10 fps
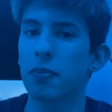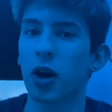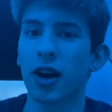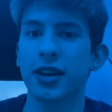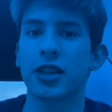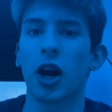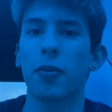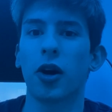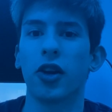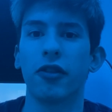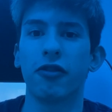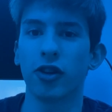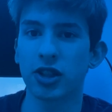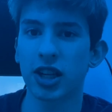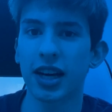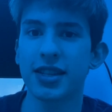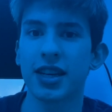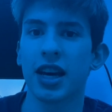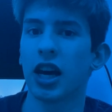products up on the foot sites,